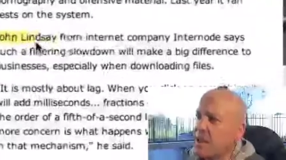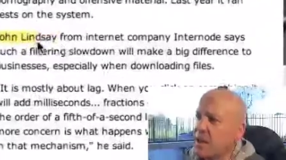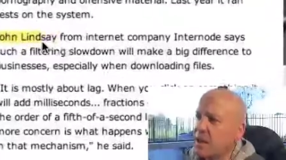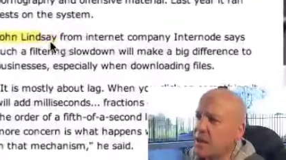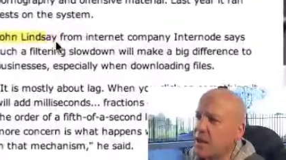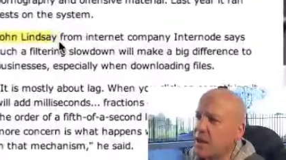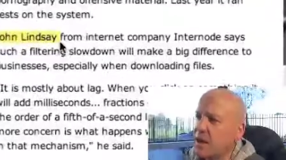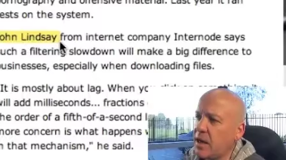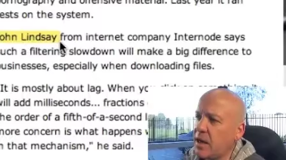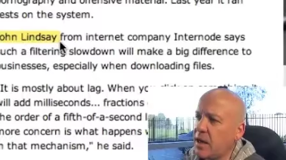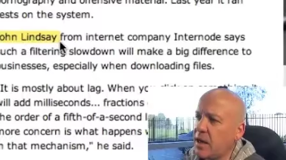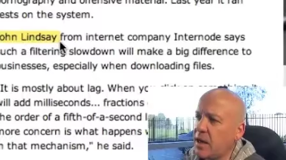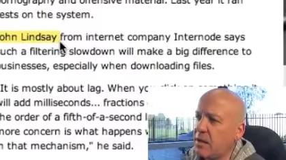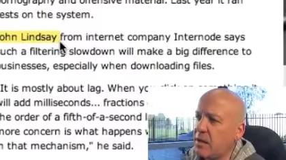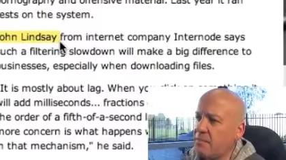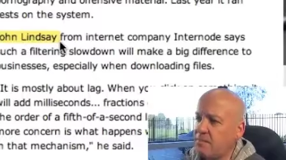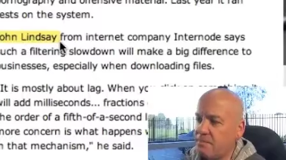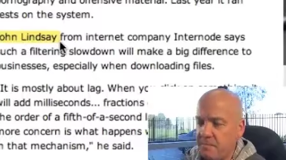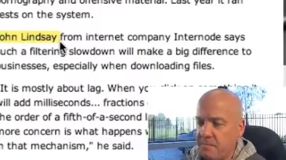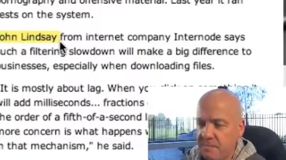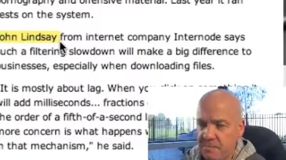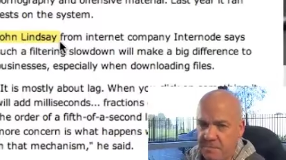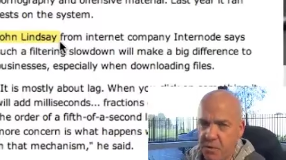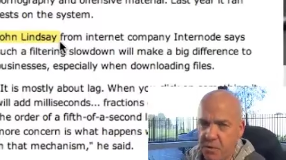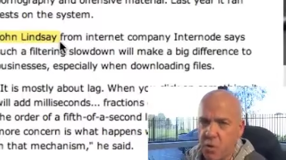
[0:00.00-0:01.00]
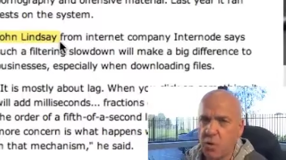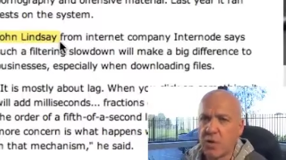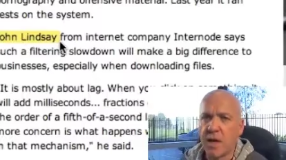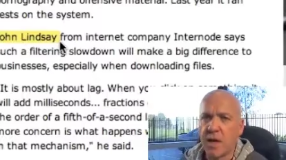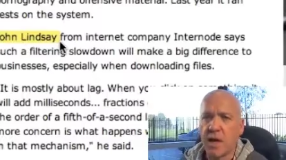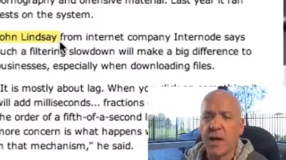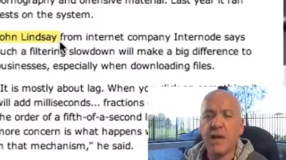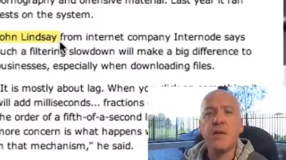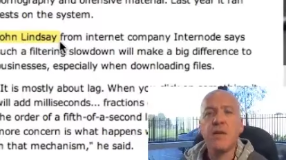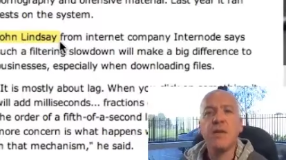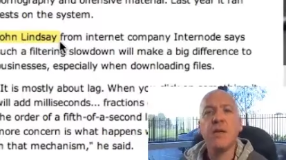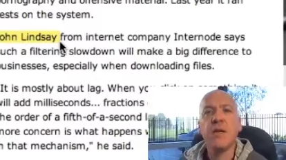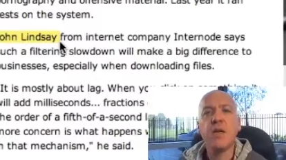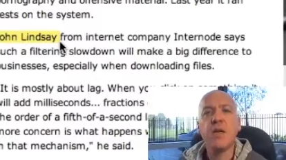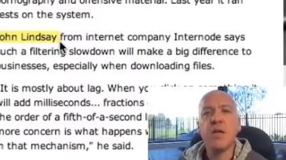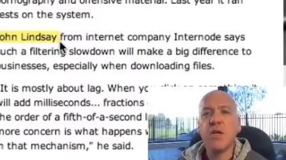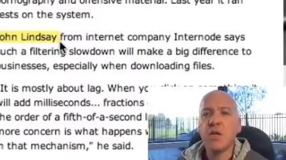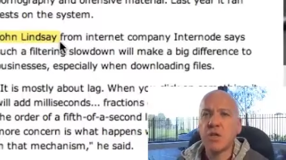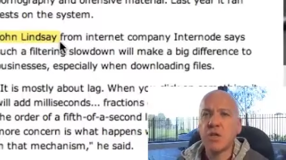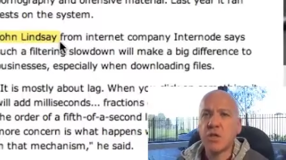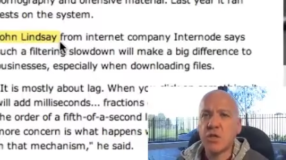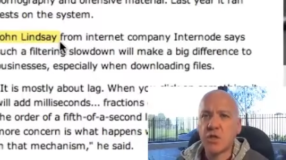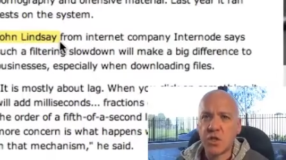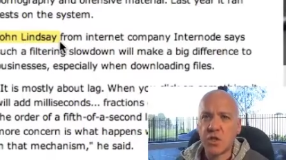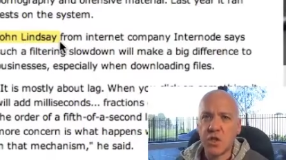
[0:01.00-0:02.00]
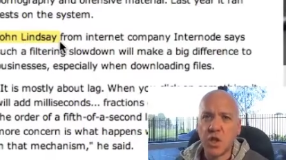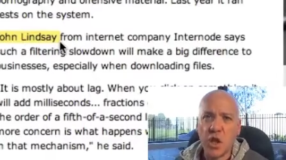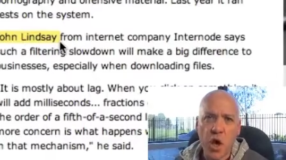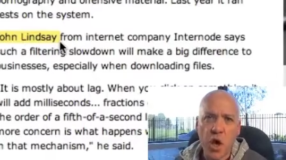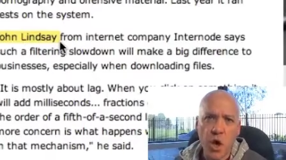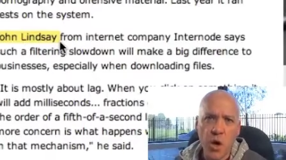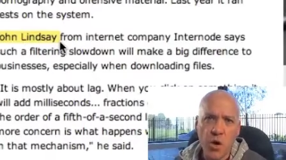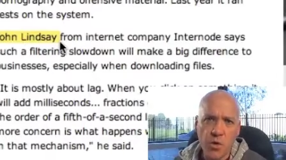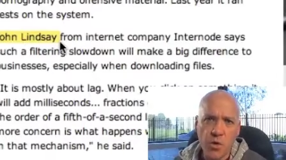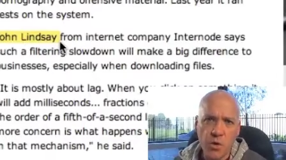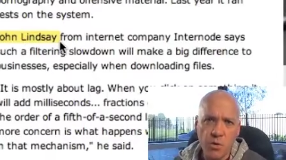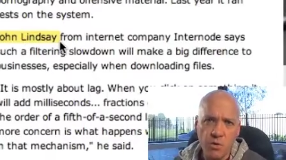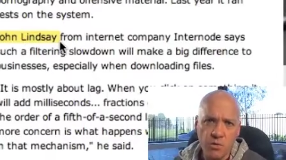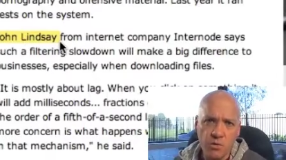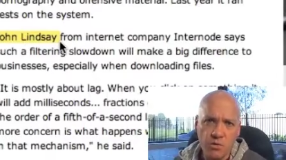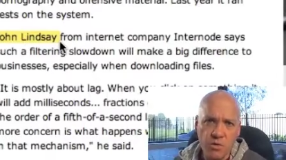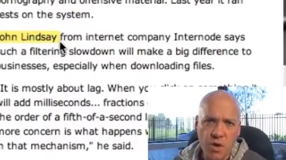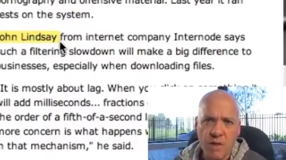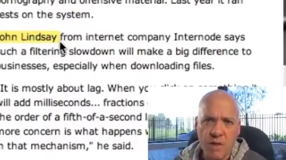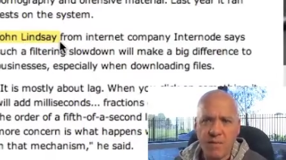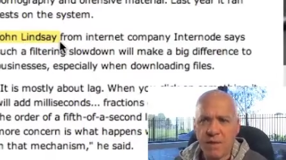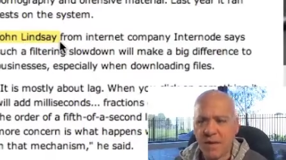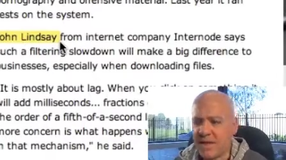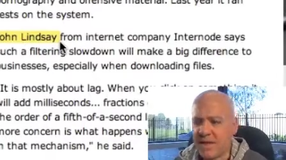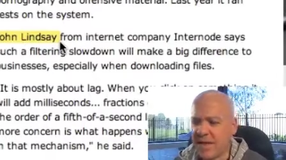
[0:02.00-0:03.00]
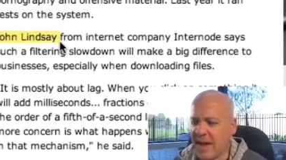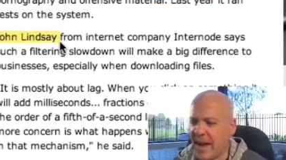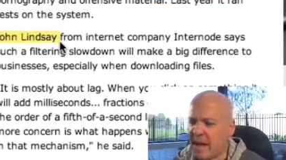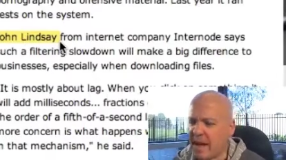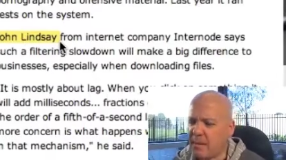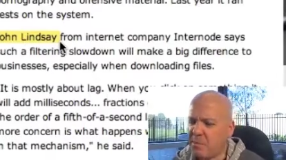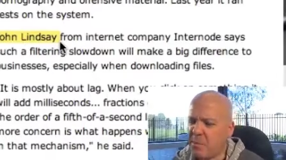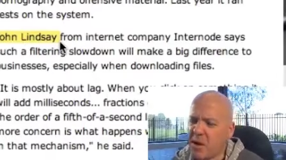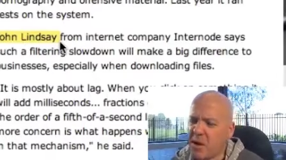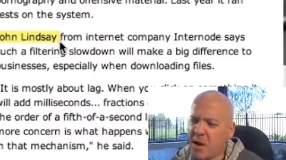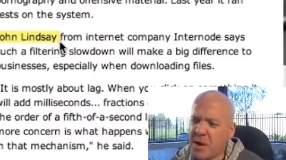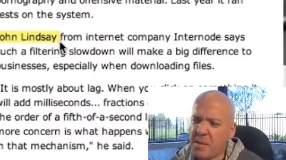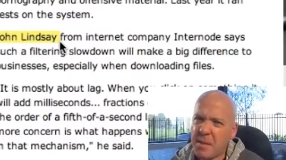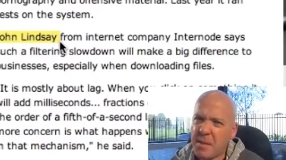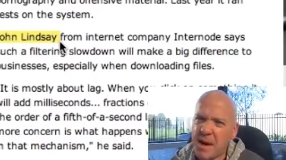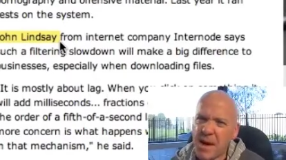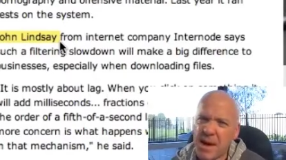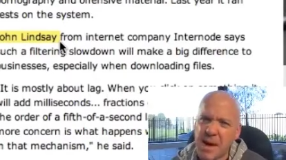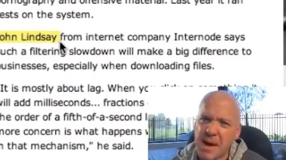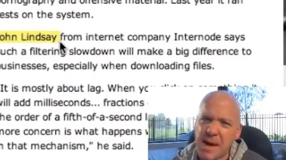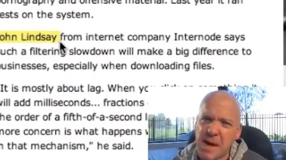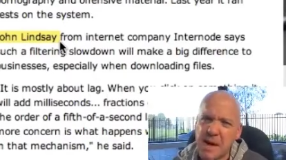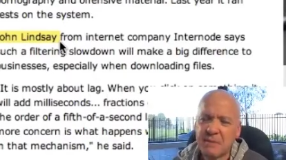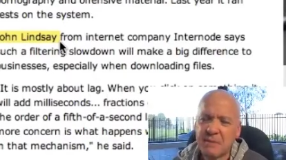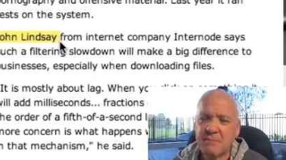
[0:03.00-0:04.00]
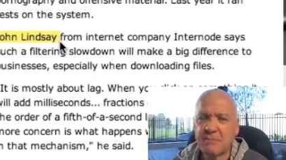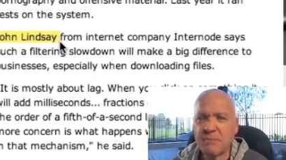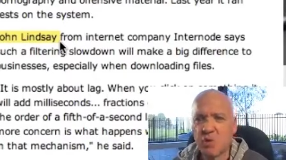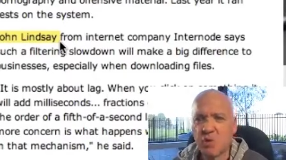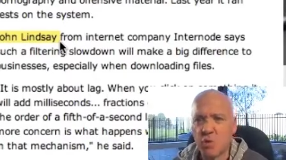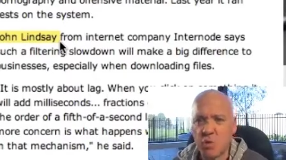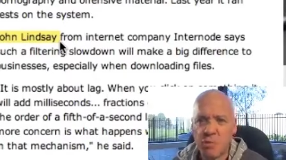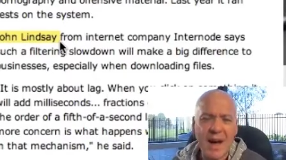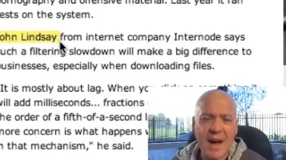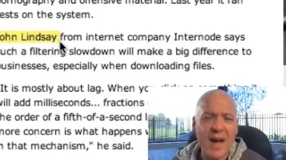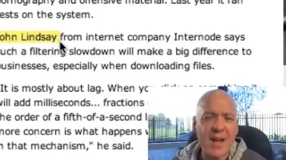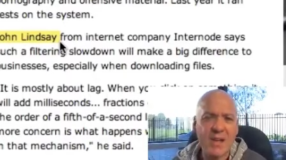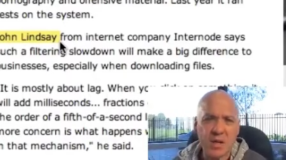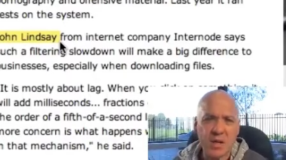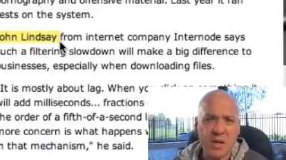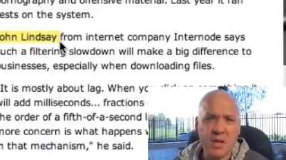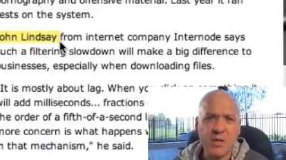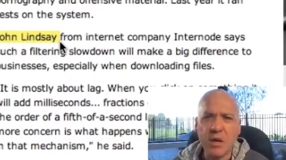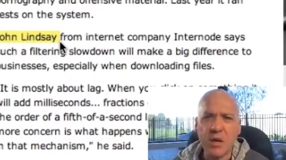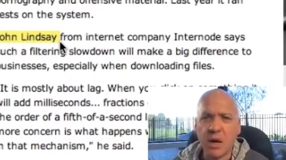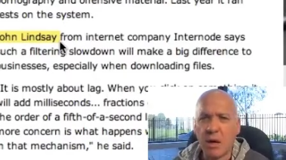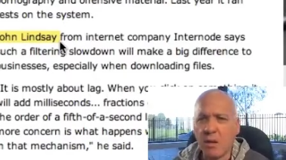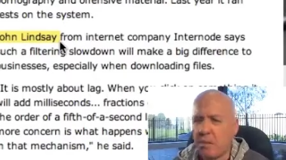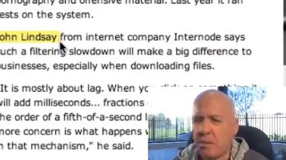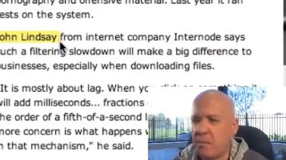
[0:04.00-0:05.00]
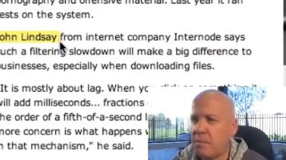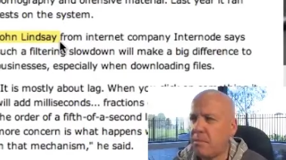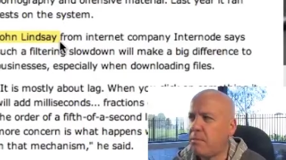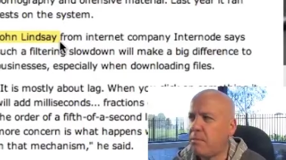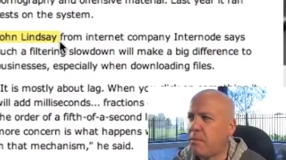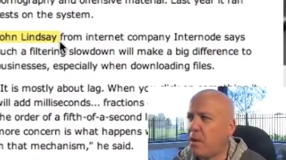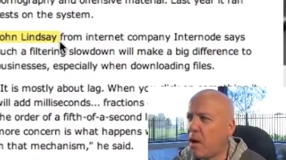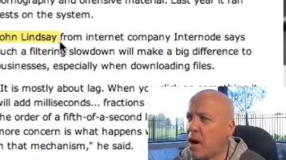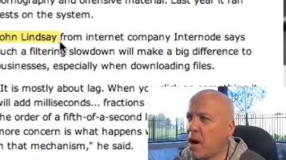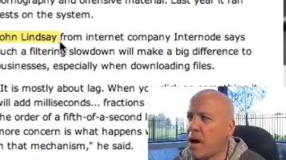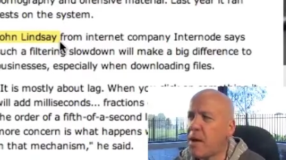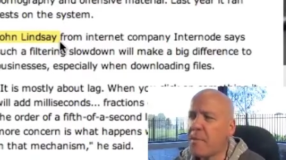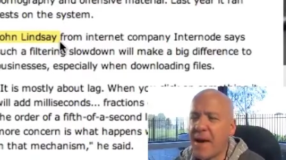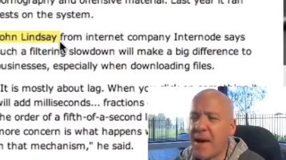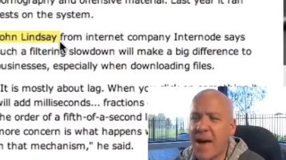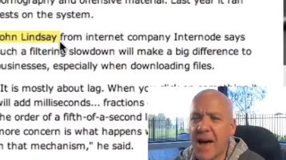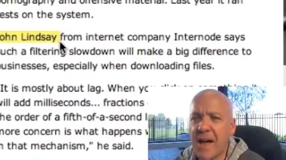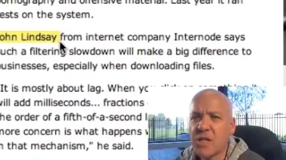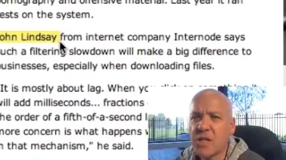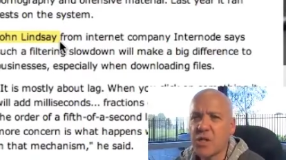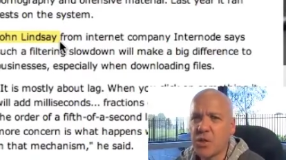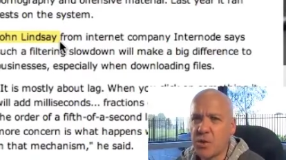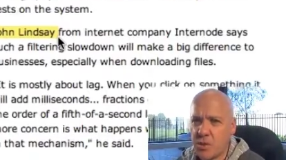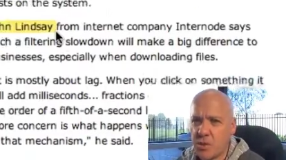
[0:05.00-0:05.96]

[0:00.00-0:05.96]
the filter to slow traffic down by about, or page load time, by about